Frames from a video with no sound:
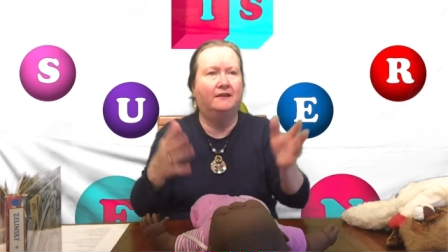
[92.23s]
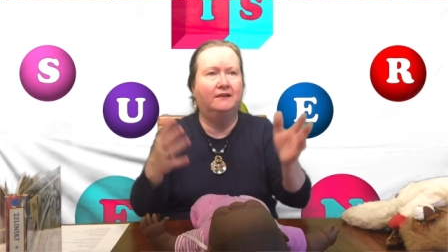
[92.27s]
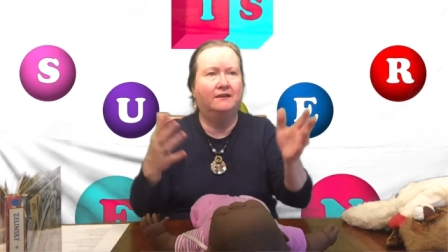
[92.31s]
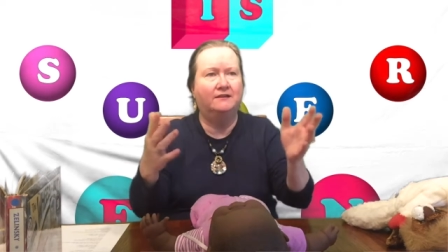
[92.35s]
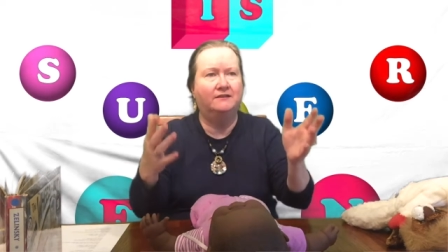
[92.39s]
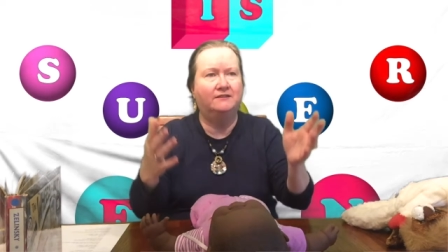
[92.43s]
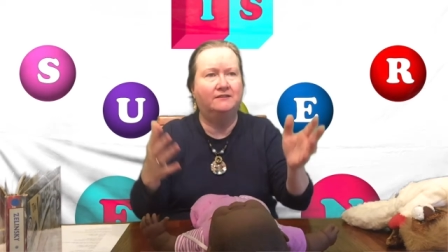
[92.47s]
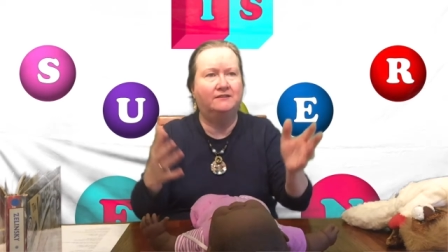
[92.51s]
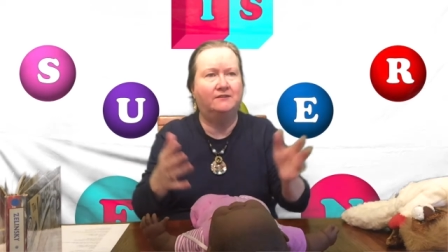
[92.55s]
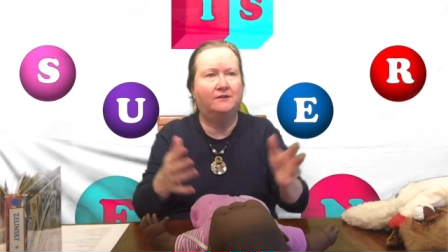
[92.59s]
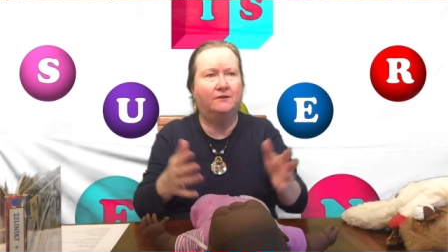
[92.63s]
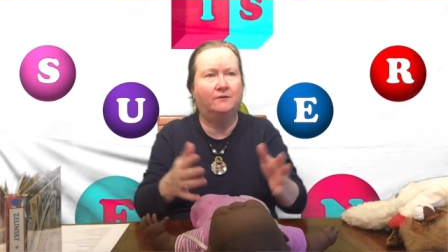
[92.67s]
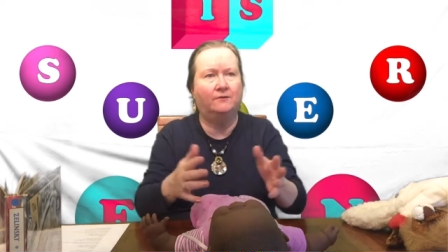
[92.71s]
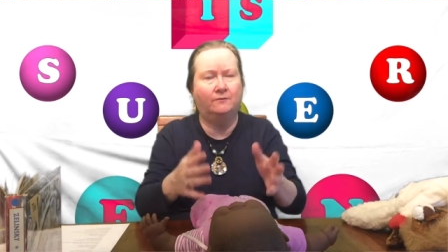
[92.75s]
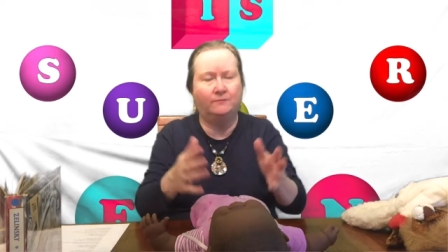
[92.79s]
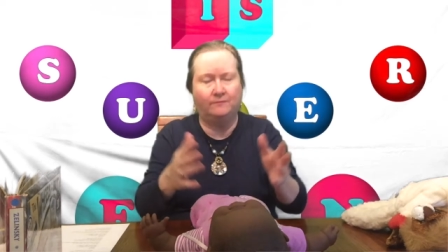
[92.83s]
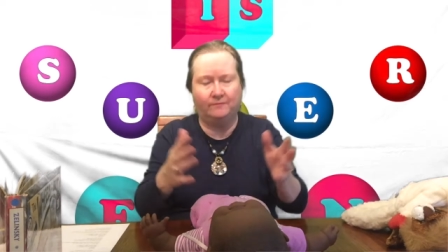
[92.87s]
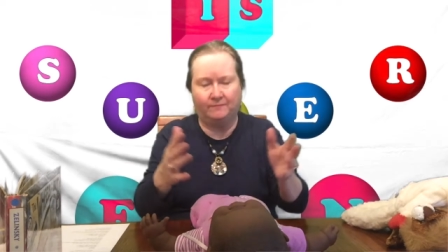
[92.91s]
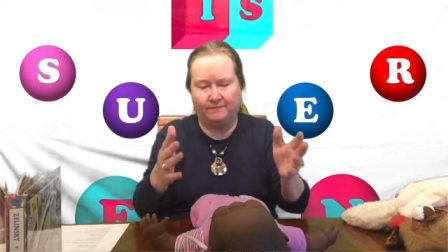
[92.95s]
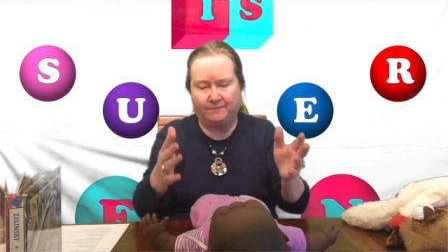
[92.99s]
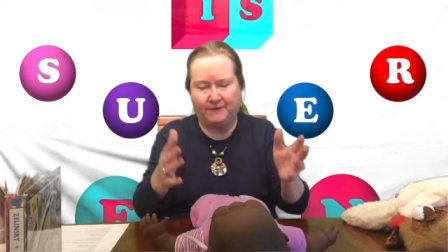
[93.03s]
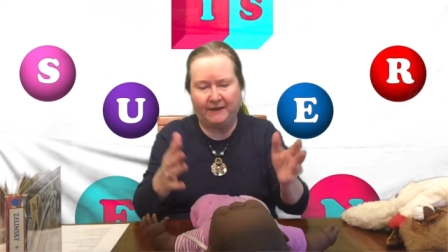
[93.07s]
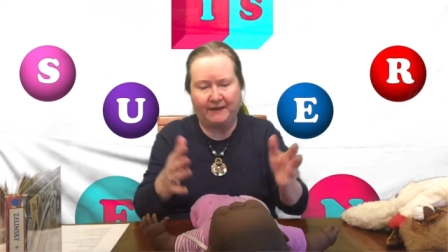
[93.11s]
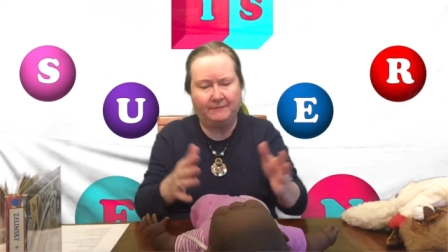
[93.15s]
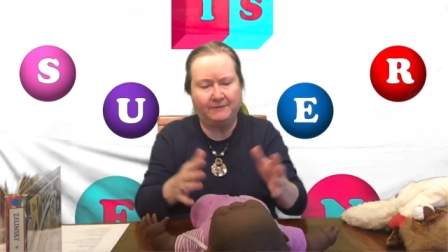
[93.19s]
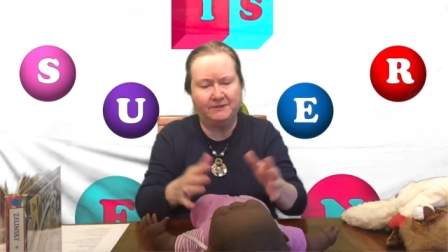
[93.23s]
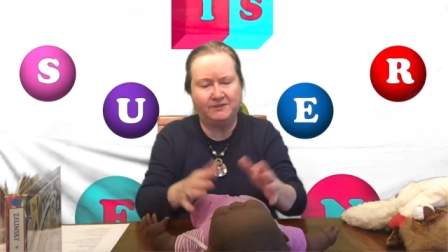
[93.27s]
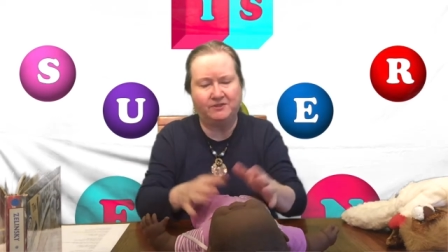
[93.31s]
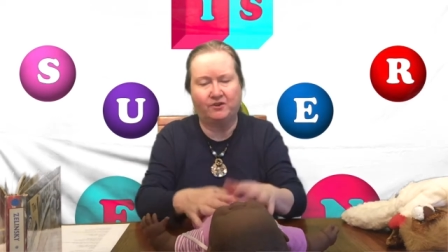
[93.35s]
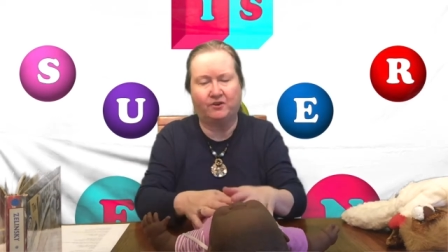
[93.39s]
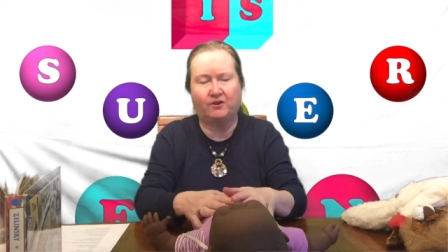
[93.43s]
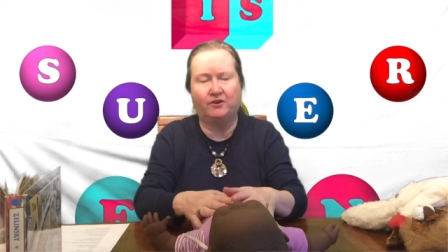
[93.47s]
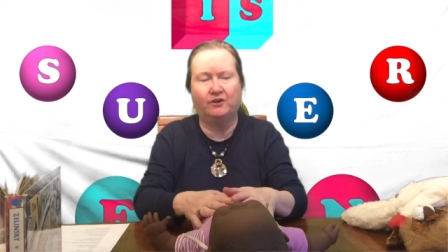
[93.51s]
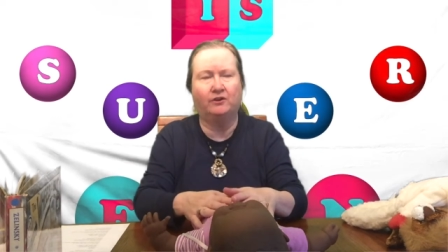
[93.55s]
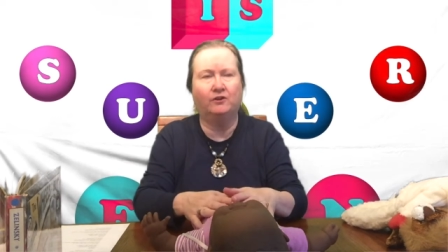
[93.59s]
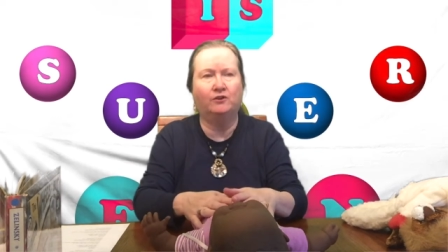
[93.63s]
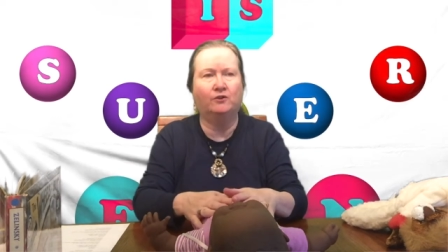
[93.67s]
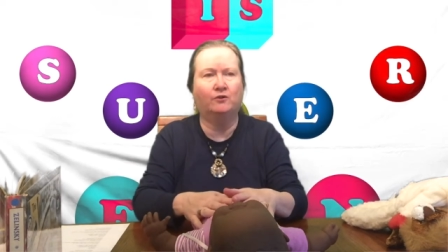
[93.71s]
So babies are going
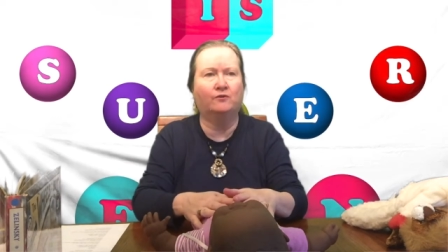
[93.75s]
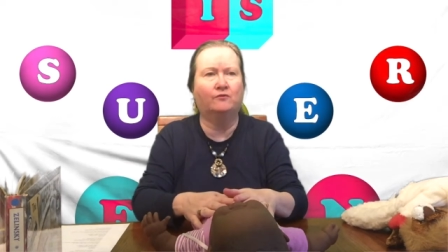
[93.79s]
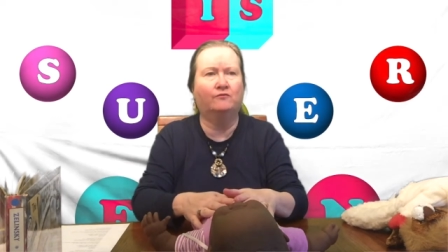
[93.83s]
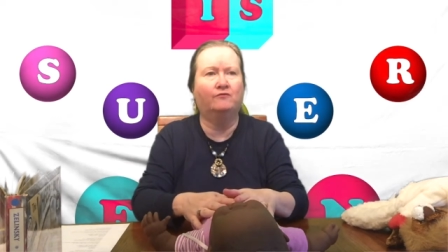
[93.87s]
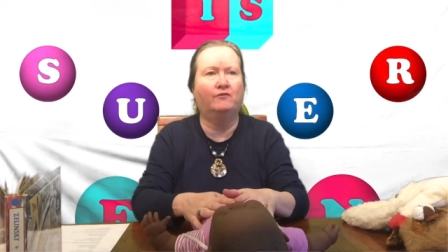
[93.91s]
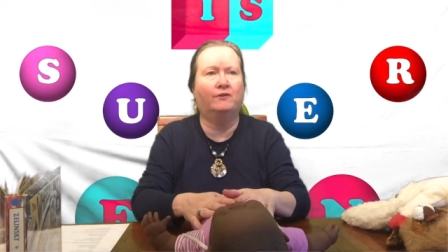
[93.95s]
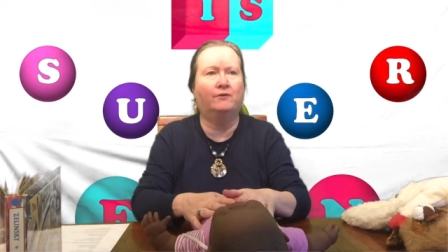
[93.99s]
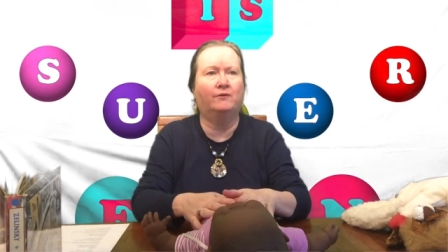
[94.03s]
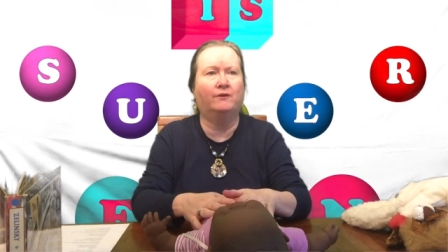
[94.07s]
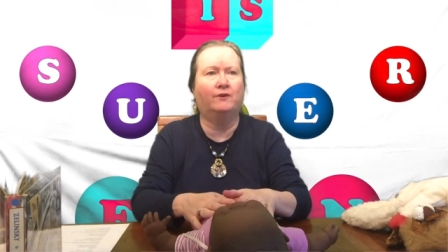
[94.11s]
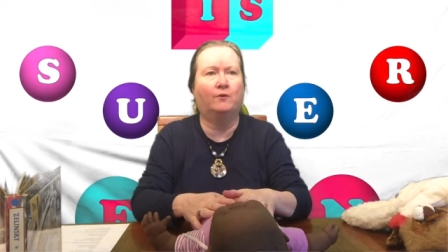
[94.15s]
to learn very